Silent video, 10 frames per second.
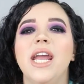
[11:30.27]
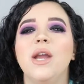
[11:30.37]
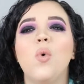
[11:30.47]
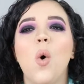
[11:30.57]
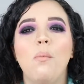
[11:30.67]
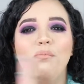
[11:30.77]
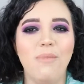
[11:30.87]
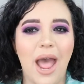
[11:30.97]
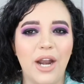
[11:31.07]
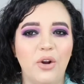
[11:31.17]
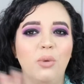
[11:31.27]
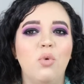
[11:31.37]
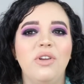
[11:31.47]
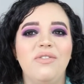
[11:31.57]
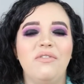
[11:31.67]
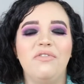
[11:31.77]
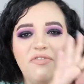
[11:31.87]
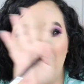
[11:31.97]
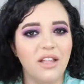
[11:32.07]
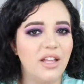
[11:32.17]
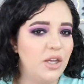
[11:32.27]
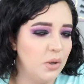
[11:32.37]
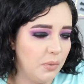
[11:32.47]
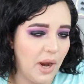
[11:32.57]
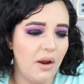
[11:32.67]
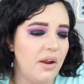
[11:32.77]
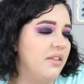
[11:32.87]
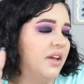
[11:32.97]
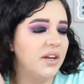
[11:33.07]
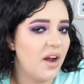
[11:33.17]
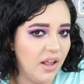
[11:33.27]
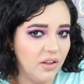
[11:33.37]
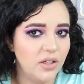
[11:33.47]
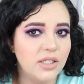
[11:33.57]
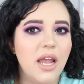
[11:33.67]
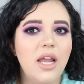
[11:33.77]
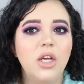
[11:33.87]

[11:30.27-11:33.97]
it won't matter it won't even feel like you're wearing like colors